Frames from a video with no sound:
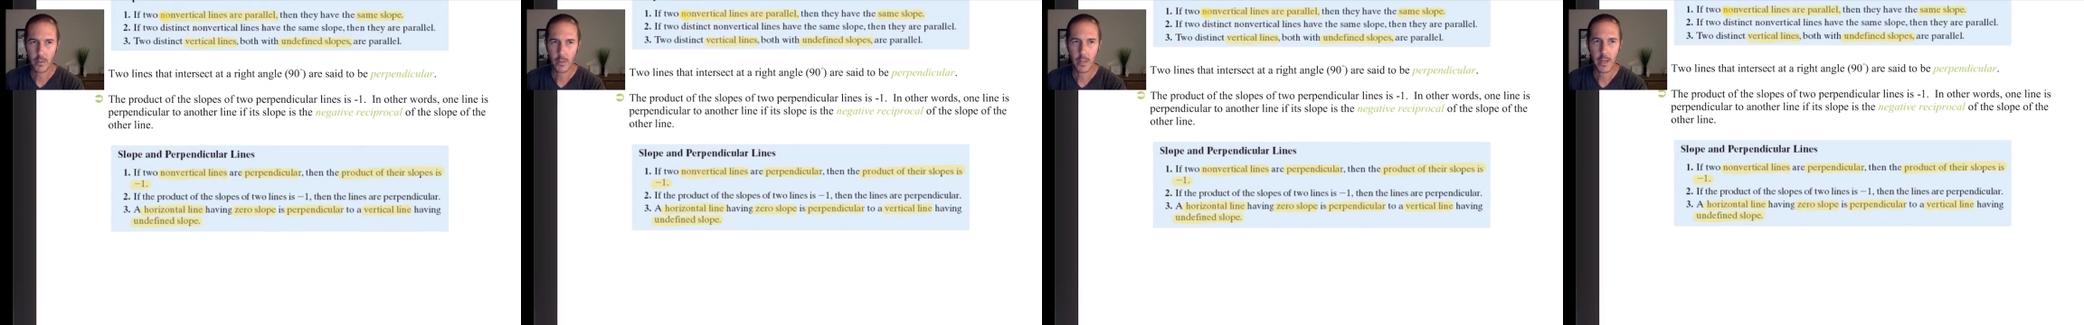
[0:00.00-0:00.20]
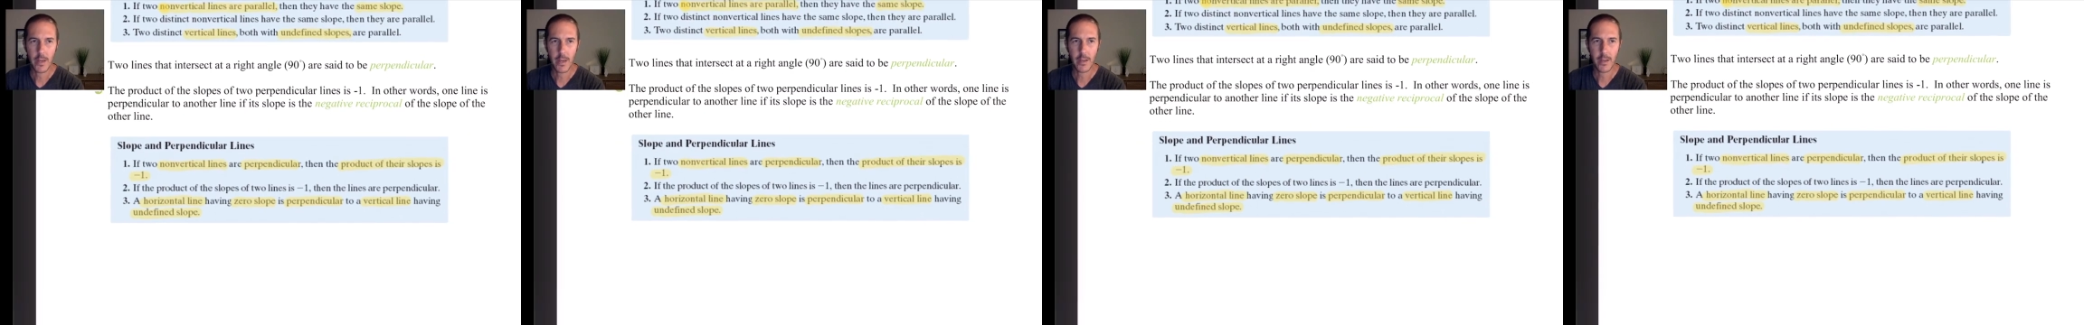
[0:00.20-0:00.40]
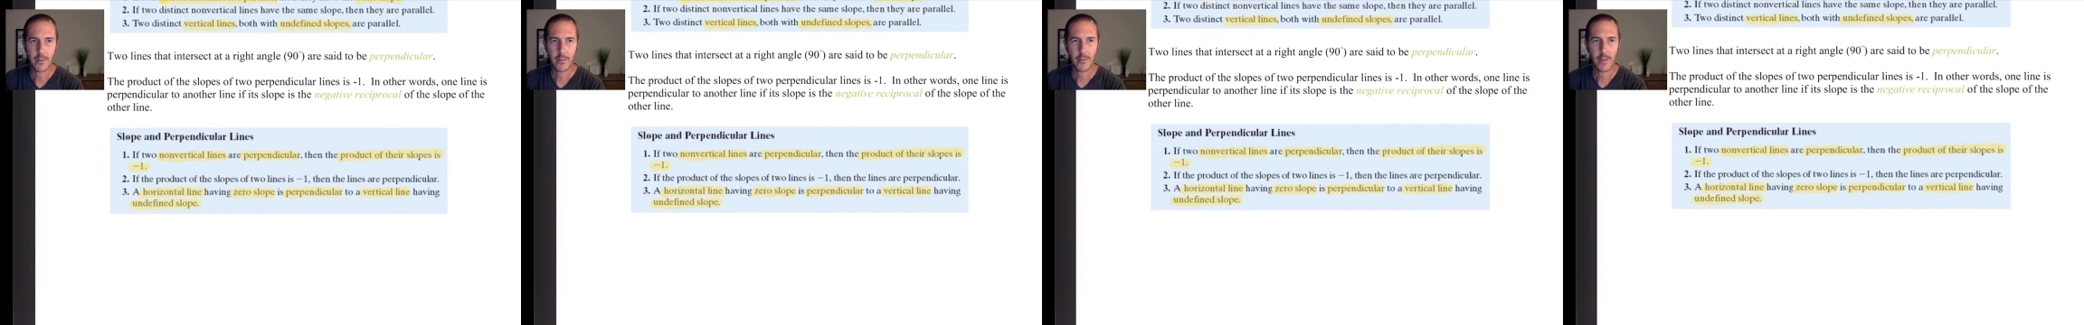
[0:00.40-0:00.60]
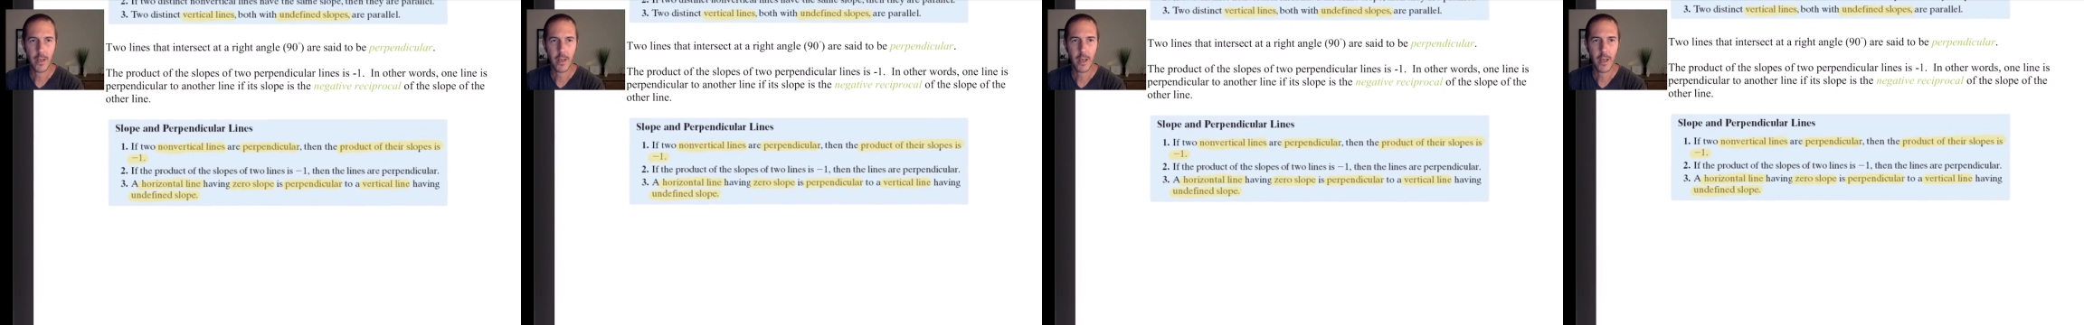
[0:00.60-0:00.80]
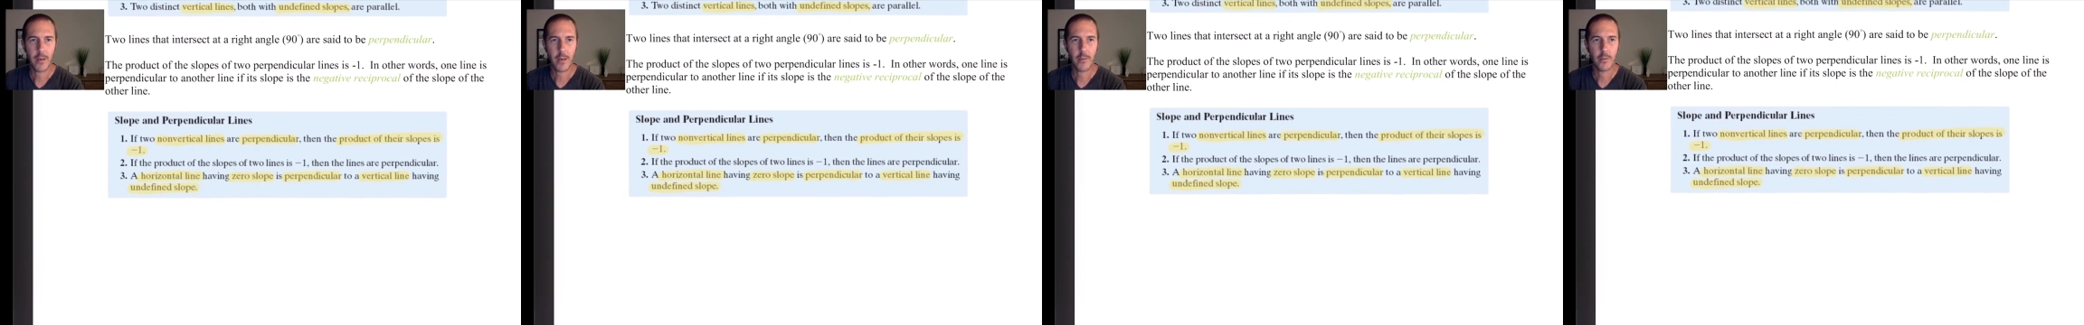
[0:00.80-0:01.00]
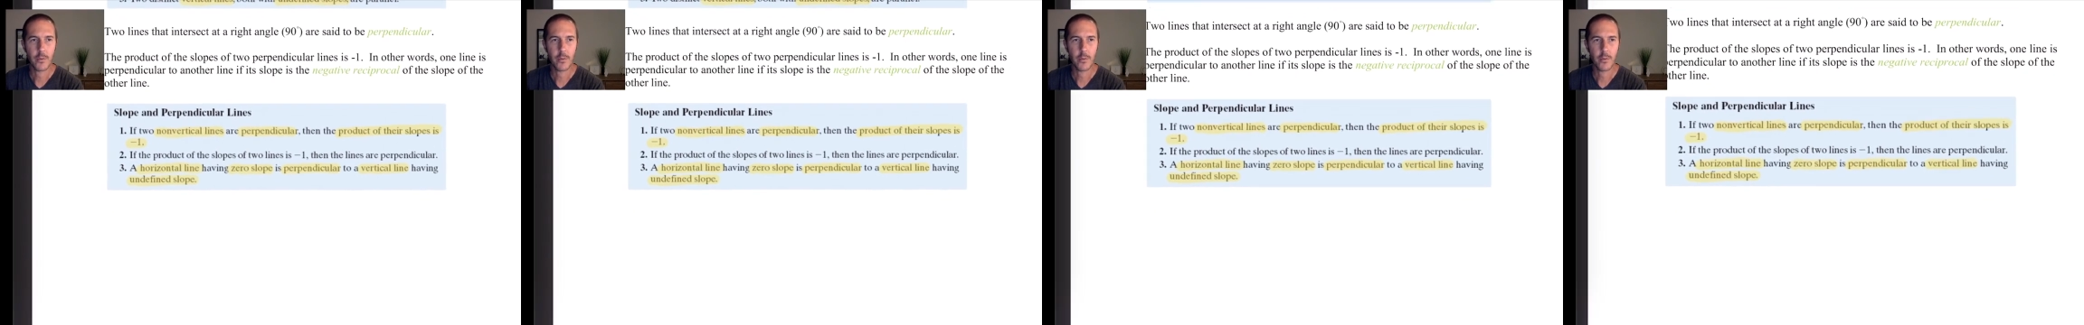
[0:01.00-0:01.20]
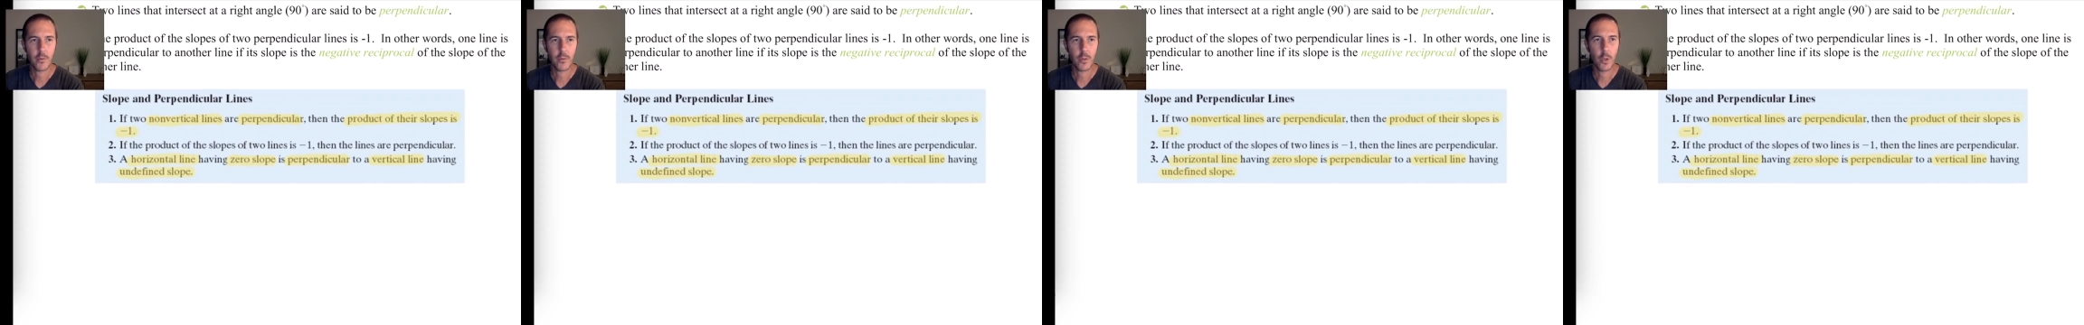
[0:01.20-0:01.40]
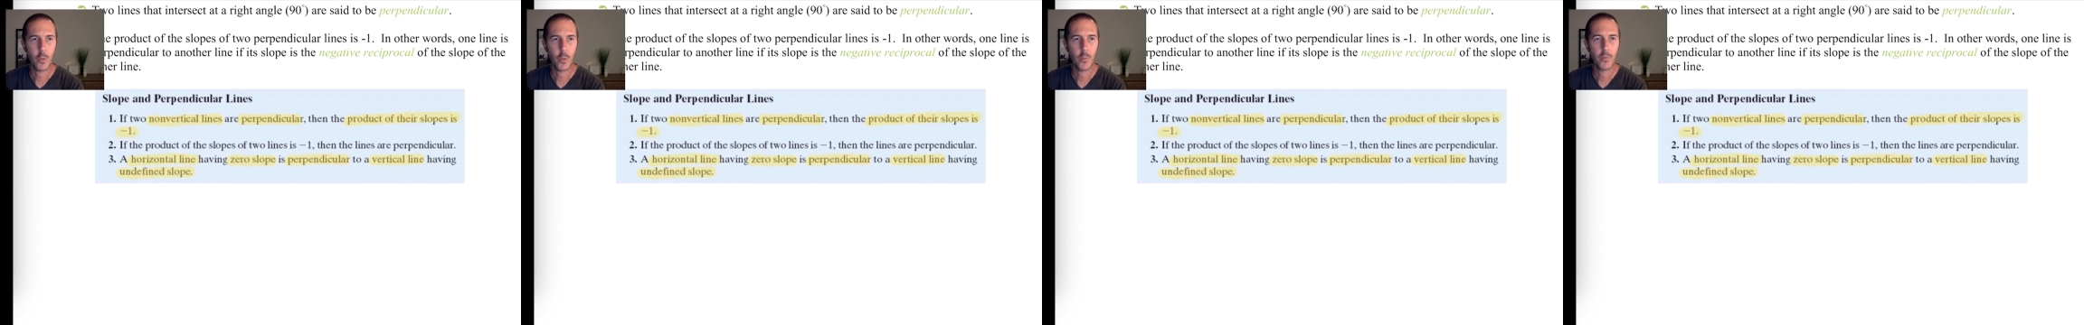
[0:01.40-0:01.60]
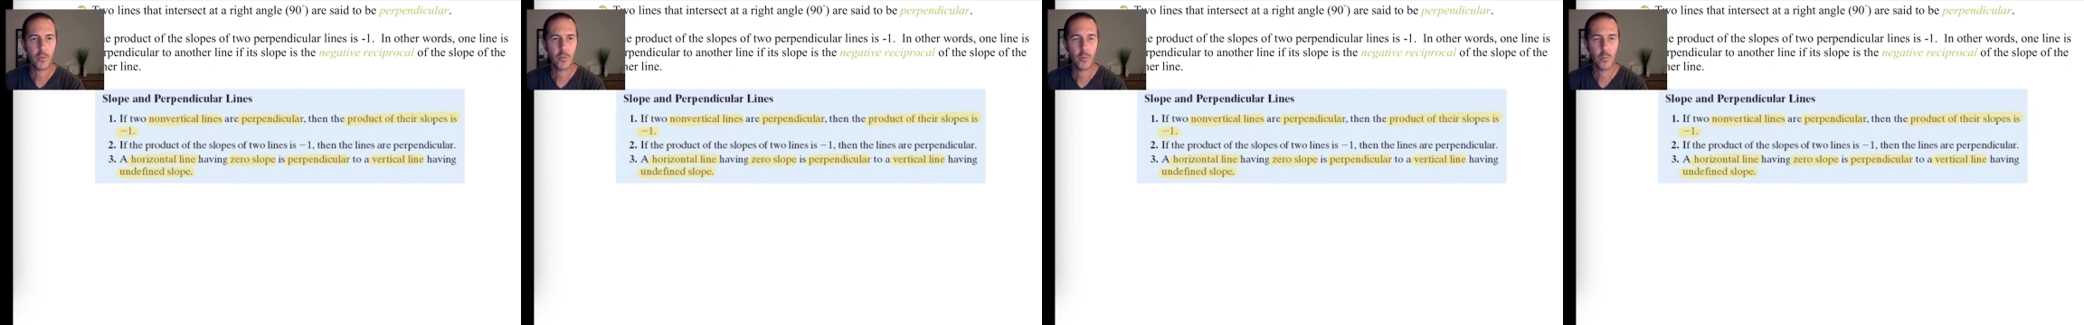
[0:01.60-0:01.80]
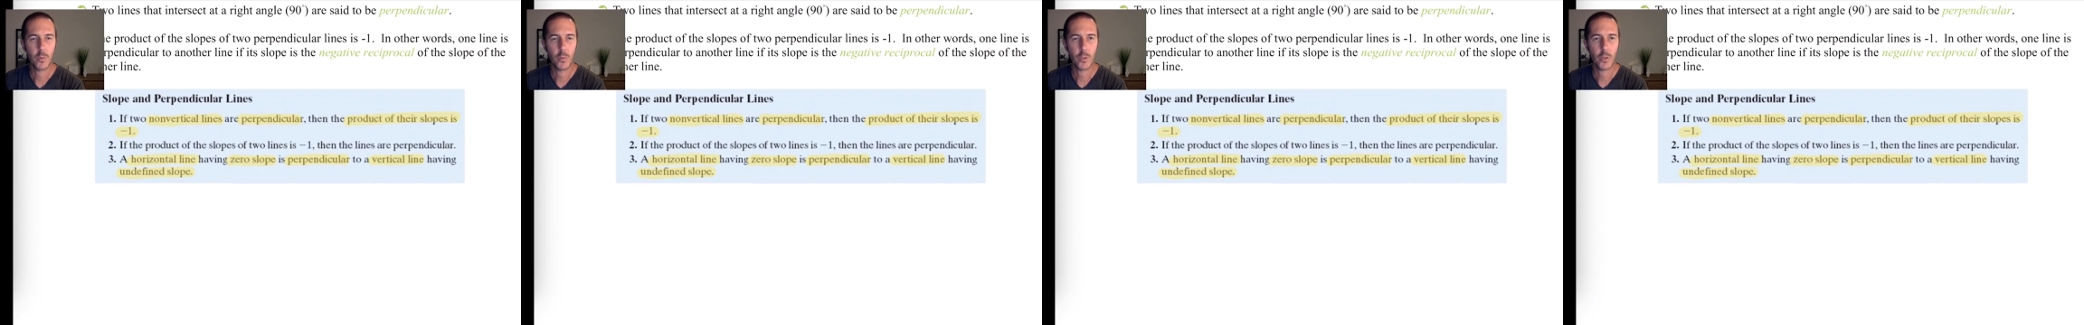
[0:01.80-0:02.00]
lines have
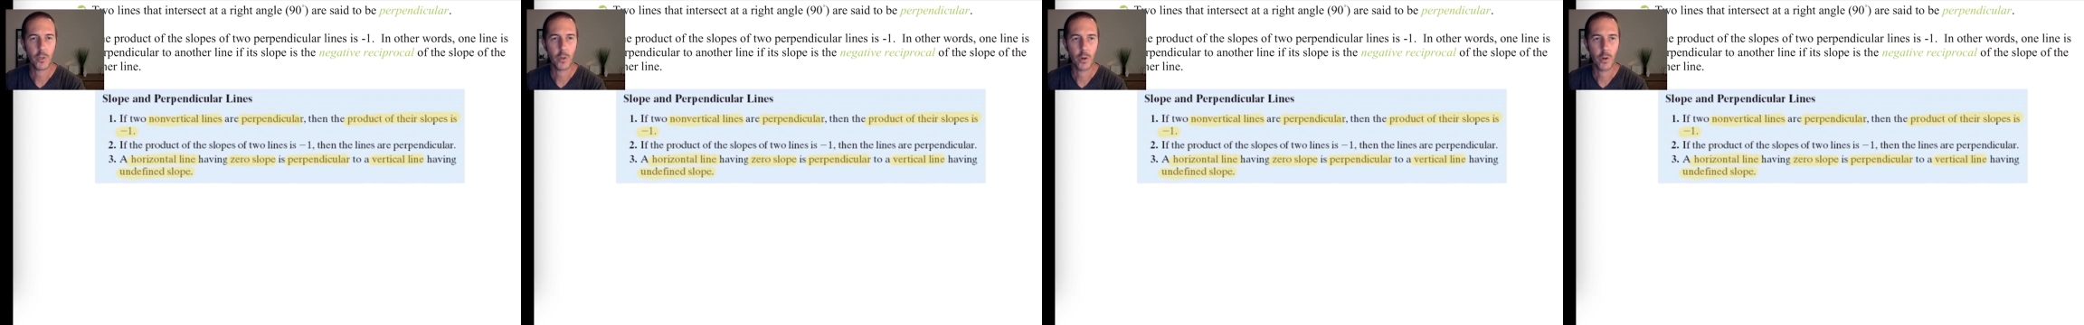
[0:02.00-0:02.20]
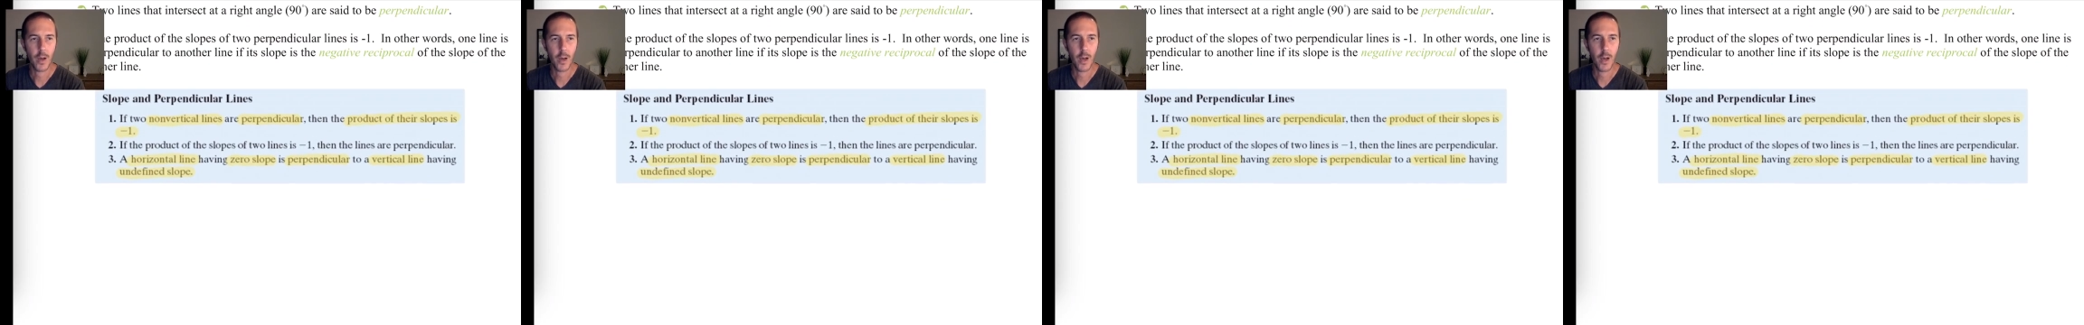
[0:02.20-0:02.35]
slopes which are